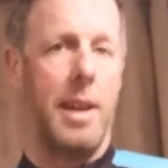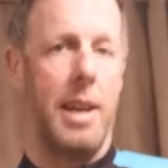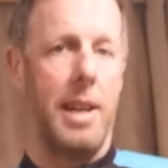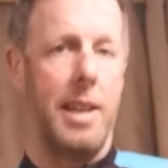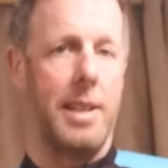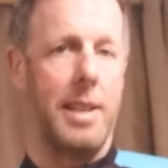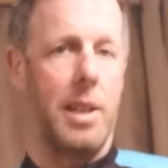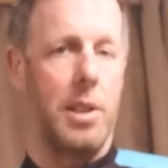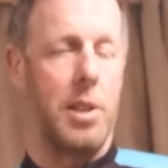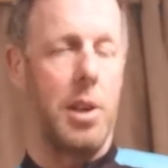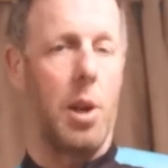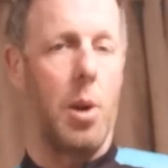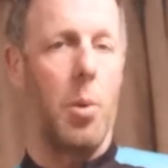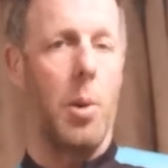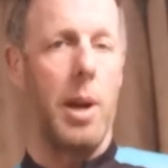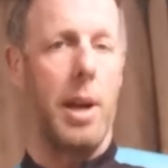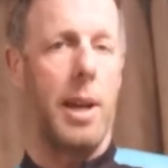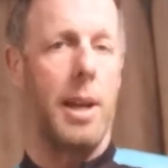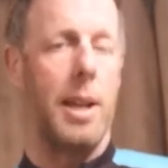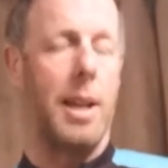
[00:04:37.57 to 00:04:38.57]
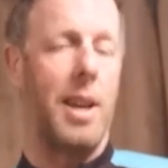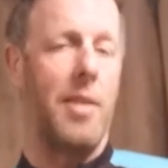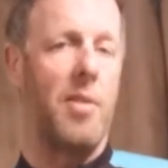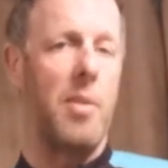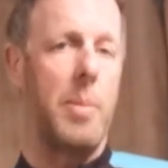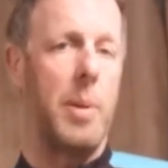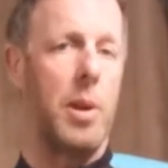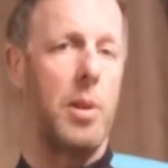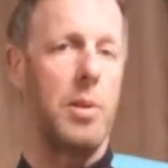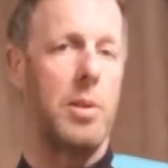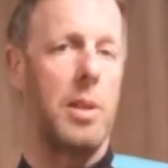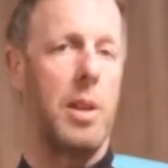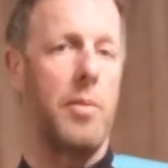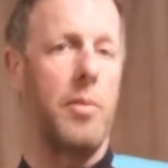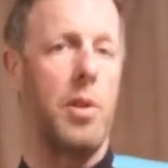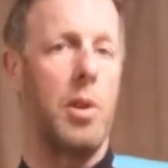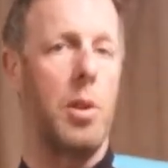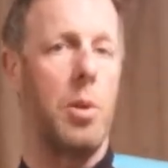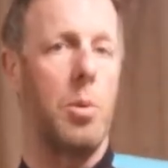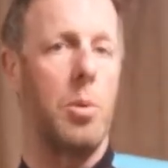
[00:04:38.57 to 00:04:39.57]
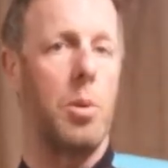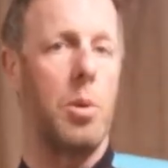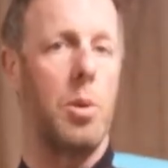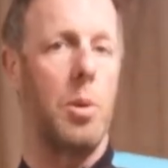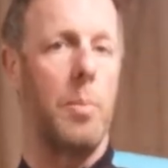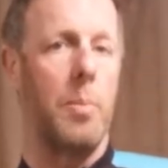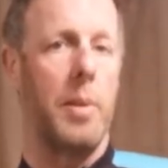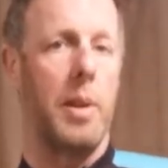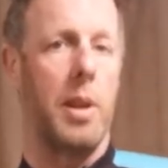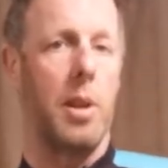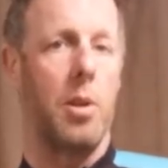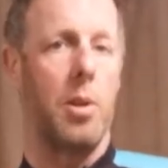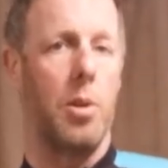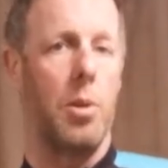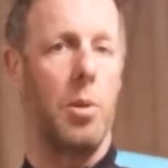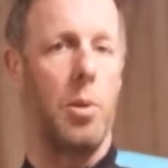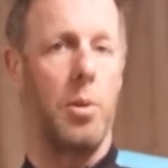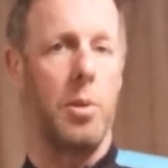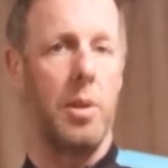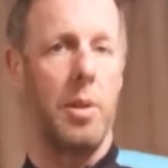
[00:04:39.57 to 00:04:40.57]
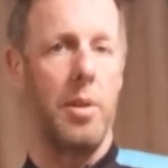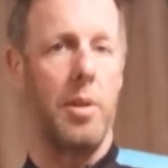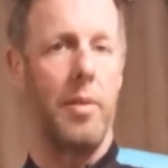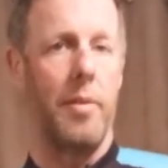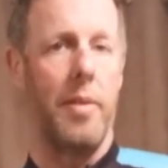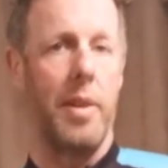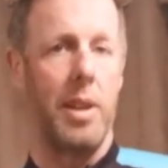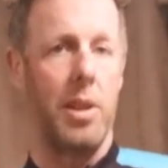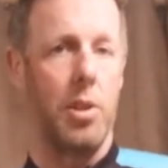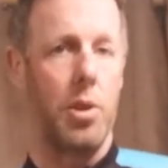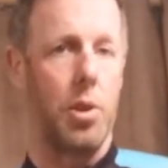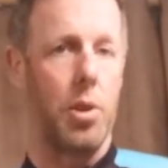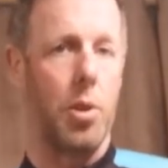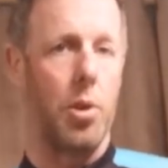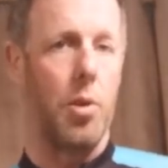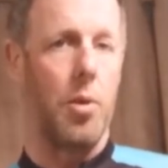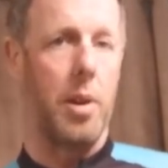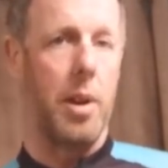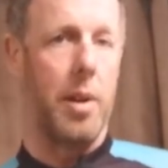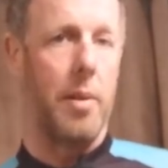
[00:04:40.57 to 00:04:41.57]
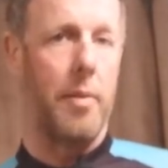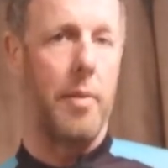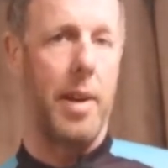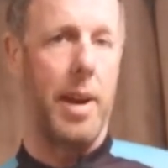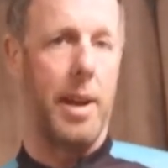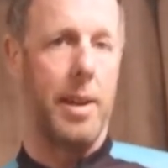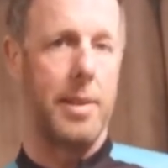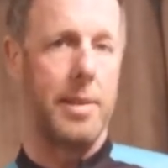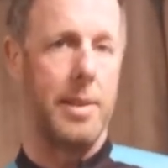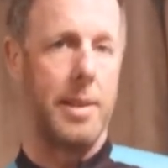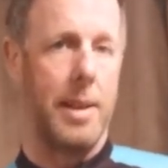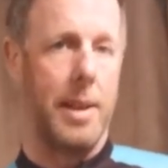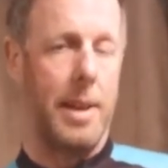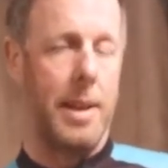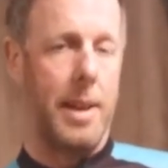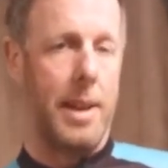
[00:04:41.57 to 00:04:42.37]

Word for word: is actually quite clever because they've used something called the Venturi effect.